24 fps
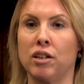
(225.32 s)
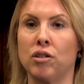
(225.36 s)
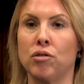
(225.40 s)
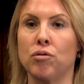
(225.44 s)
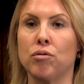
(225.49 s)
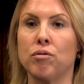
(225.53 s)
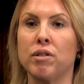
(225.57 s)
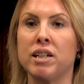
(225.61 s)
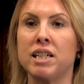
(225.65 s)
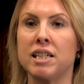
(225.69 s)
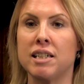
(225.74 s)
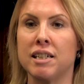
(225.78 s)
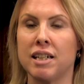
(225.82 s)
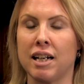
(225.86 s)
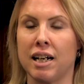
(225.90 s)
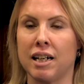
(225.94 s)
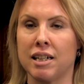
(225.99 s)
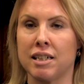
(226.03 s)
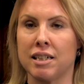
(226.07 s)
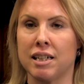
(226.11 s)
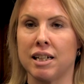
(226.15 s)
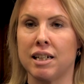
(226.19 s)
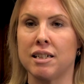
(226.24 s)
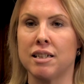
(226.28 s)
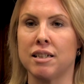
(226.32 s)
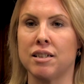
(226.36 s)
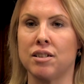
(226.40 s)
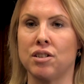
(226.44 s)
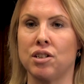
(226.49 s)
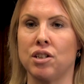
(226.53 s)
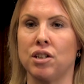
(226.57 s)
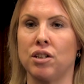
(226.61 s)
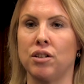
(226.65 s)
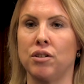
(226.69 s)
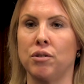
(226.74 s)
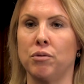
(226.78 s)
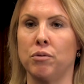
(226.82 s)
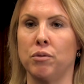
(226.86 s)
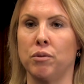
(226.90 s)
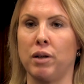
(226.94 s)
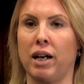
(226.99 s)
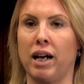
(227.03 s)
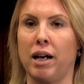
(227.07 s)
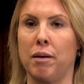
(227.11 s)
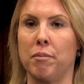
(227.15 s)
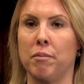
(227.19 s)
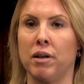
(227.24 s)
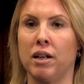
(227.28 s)
increased access to
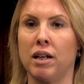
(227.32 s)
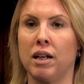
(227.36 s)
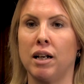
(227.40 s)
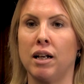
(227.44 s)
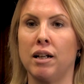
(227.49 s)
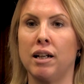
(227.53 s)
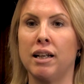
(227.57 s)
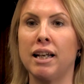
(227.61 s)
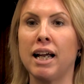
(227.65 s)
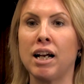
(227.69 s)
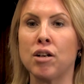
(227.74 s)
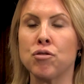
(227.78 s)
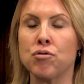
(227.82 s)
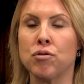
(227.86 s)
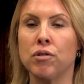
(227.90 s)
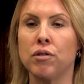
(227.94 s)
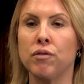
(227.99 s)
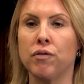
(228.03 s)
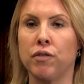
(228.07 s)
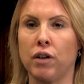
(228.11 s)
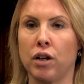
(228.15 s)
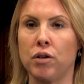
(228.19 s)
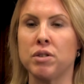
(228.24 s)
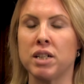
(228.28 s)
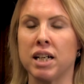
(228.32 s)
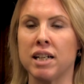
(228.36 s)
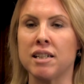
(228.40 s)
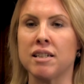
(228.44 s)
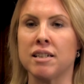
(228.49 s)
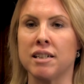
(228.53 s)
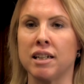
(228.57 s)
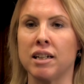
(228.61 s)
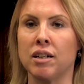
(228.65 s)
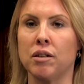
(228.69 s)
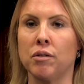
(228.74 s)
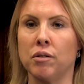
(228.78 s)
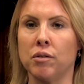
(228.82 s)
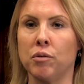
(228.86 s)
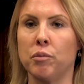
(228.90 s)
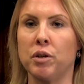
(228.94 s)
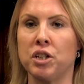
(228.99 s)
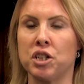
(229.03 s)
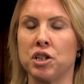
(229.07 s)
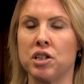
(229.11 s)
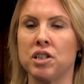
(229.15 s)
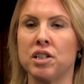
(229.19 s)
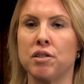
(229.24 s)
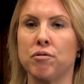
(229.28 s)
um, lateral flow testing,
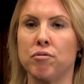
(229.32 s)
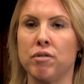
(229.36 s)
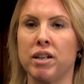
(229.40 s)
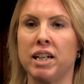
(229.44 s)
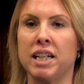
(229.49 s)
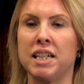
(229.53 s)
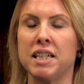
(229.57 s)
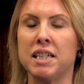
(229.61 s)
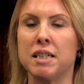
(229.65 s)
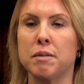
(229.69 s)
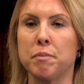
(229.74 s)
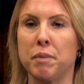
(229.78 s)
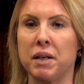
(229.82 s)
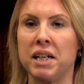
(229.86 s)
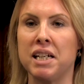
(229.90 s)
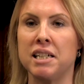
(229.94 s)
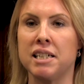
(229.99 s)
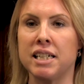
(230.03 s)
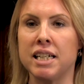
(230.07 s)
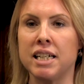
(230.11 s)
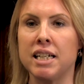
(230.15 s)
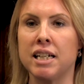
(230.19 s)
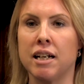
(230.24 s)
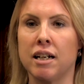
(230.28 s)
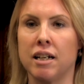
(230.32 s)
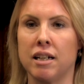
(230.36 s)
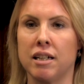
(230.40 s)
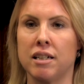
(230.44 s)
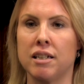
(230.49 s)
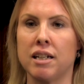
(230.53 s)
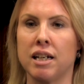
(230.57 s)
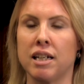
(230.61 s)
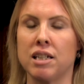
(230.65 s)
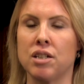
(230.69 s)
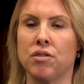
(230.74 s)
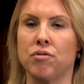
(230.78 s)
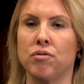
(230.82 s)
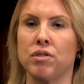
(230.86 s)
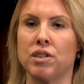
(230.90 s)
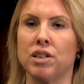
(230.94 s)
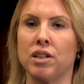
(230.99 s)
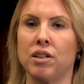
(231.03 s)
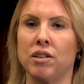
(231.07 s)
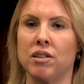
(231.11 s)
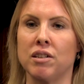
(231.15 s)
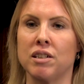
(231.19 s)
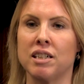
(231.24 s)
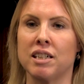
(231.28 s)
which is the really speedy test
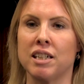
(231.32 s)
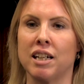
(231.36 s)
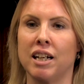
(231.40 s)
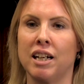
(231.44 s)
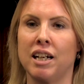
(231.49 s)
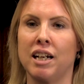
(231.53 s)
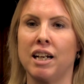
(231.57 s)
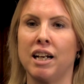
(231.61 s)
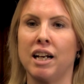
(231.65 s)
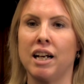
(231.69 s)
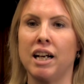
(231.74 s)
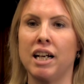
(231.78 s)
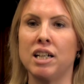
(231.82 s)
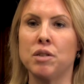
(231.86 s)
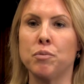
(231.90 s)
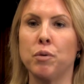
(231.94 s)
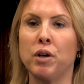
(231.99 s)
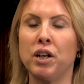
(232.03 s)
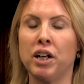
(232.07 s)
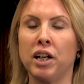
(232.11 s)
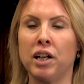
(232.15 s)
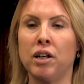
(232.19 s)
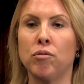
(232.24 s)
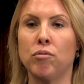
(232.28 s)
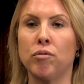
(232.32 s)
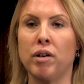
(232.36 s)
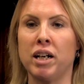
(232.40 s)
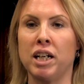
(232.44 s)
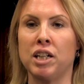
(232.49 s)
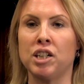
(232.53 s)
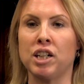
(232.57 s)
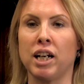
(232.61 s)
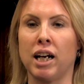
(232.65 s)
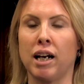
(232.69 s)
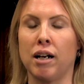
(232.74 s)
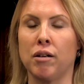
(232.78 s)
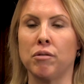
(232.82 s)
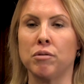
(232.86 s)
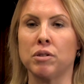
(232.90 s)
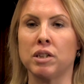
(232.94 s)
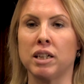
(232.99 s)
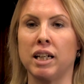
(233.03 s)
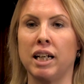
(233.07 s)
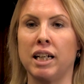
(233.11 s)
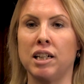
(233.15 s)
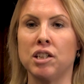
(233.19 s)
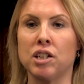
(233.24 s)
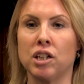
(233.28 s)
results, is we're going to reach out
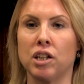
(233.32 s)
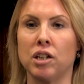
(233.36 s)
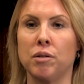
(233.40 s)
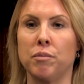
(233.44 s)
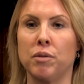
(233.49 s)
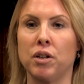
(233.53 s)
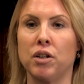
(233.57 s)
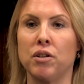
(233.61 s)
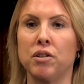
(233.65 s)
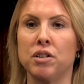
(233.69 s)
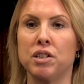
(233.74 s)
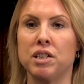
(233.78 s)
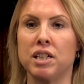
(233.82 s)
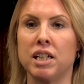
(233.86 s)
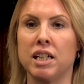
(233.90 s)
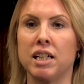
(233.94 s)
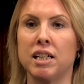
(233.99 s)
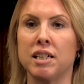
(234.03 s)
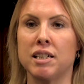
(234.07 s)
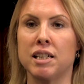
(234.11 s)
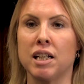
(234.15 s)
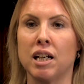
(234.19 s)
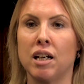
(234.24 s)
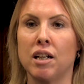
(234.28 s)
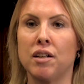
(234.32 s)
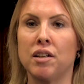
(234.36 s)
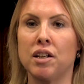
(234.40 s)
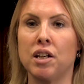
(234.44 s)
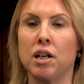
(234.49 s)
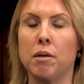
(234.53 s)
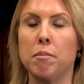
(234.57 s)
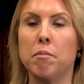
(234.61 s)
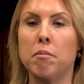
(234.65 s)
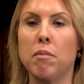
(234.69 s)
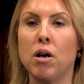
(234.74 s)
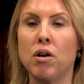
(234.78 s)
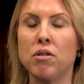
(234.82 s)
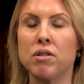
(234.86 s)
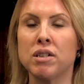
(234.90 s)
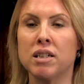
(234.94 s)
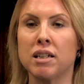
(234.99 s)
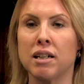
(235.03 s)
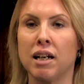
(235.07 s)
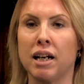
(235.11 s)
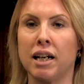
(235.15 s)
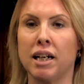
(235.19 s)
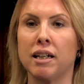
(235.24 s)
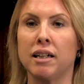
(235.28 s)
into communities that are
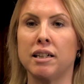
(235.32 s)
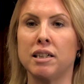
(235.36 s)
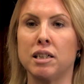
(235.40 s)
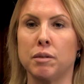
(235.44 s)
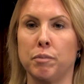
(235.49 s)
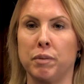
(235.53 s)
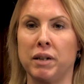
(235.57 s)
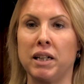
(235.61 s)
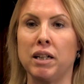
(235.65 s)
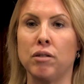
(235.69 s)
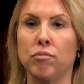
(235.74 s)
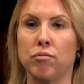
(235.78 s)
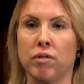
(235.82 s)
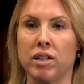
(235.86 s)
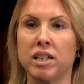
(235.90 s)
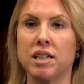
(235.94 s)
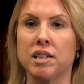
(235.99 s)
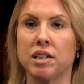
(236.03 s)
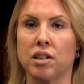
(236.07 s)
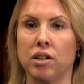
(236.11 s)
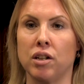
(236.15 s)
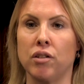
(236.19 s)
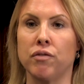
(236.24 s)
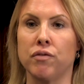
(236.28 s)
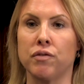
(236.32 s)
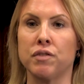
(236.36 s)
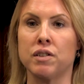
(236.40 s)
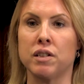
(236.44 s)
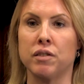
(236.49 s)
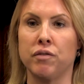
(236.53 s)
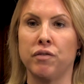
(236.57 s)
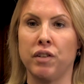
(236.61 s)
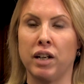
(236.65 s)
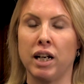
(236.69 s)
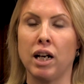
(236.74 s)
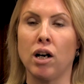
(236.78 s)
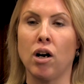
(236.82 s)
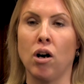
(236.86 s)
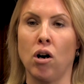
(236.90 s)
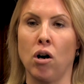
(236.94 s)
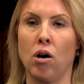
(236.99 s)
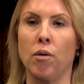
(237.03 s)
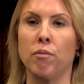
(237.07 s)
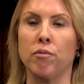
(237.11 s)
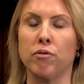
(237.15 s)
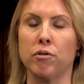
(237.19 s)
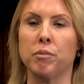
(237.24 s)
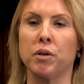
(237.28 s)
most likely to be at risk of severe
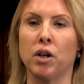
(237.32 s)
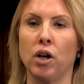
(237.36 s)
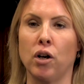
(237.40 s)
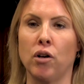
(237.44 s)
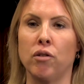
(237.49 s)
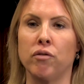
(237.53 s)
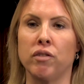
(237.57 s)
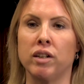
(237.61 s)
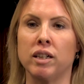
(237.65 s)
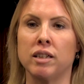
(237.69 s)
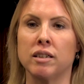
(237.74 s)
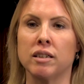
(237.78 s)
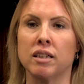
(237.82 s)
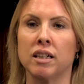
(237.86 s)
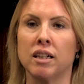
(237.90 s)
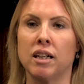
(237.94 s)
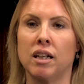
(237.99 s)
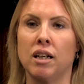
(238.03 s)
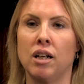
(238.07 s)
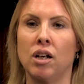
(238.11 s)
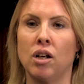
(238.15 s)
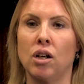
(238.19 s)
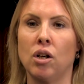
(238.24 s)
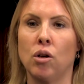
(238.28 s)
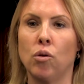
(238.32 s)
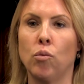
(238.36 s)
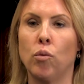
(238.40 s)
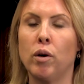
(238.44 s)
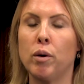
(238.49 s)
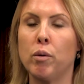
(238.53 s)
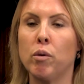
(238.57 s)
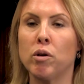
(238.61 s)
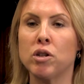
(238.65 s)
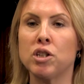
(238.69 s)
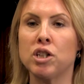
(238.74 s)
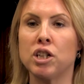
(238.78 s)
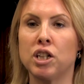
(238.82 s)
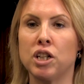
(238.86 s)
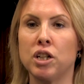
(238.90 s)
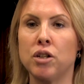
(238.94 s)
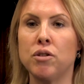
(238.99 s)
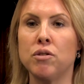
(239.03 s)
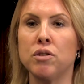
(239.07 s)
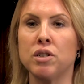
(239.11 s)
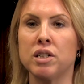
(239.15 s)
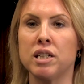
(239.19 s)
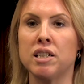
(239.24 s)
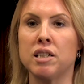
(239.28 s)
harm from COVID. We want to
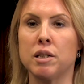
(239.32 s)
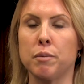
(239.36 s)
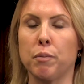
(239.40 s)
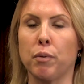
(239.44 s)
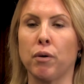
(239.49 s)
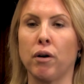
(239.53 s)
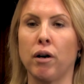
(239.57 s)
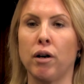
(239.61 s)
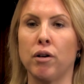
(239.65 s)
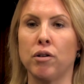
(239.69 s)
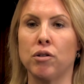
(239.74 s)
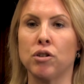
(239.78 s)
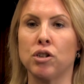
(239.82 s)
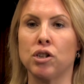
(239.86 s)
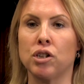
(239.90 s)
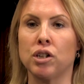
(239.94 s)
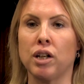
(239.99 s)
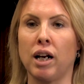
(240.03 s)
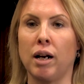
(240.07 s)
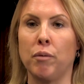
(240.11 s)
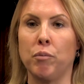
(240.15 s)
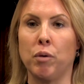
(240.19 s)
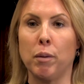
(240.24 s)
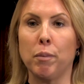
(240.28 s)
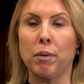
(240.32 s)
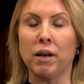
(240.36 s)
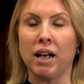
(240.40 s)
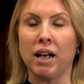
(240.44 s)
use this approach and we're